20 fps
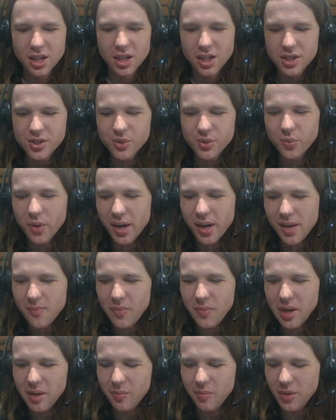So what I
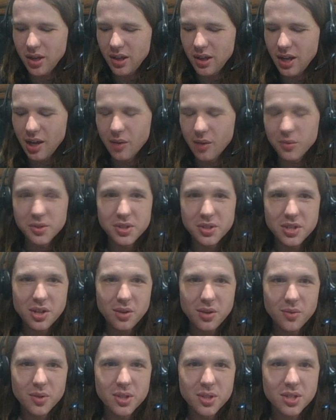meant by that was
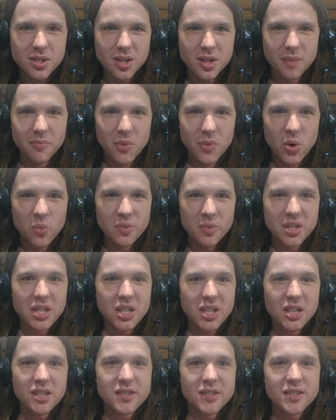there was a moment
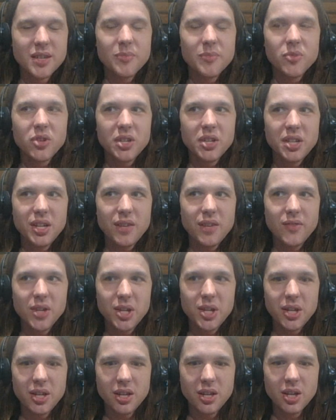in the summary
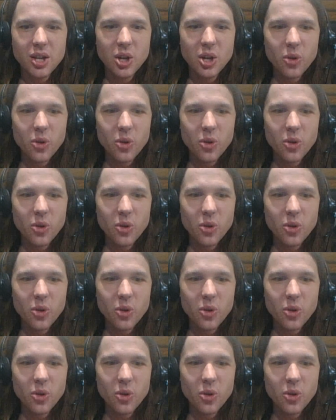DVD